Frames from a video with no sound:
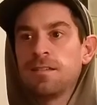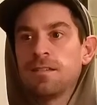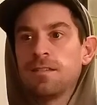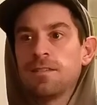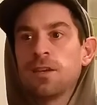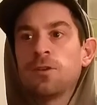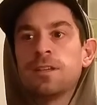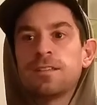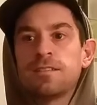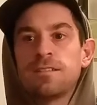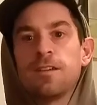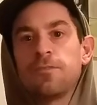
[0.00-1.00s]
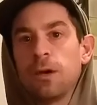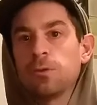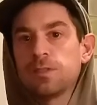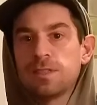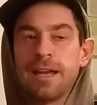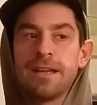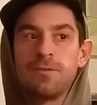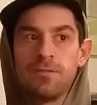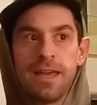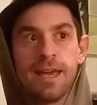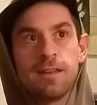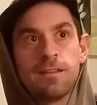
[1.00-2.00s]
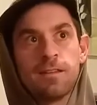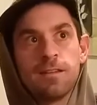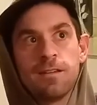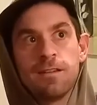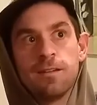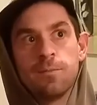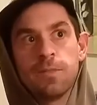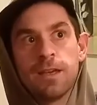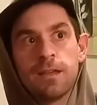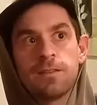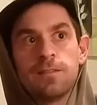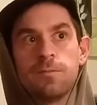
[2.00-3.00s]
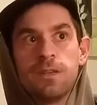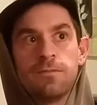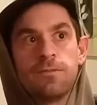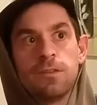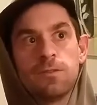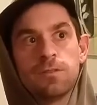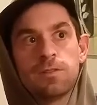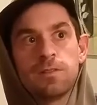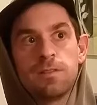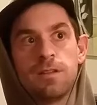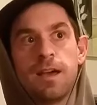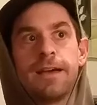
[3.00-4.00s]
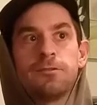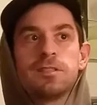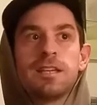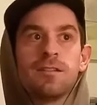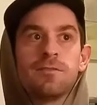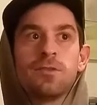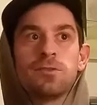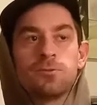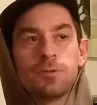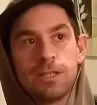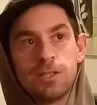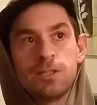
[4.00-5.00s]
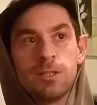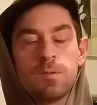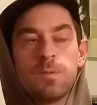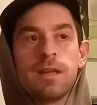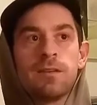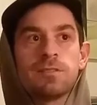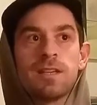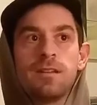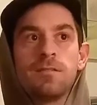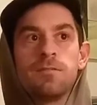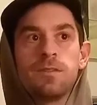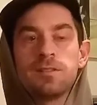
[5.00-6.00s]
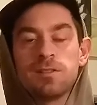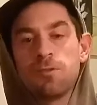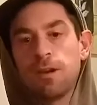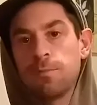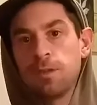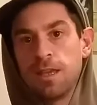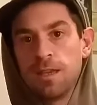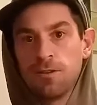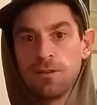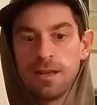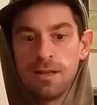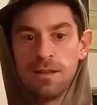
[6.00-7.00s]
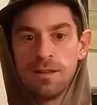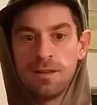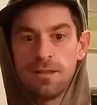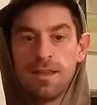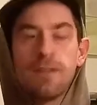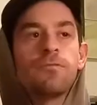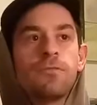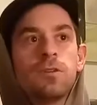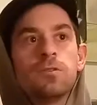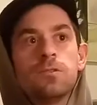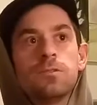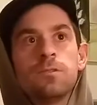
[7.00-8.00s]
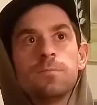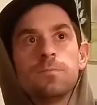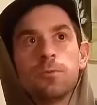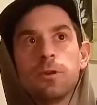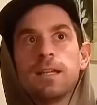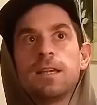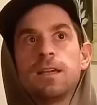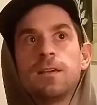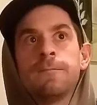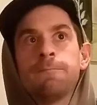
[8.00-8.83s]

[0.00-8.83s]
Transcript: there is stuff outside of that, that to me feels, not outside of those relationships, but outside of Instagram and the internet, that feel pretty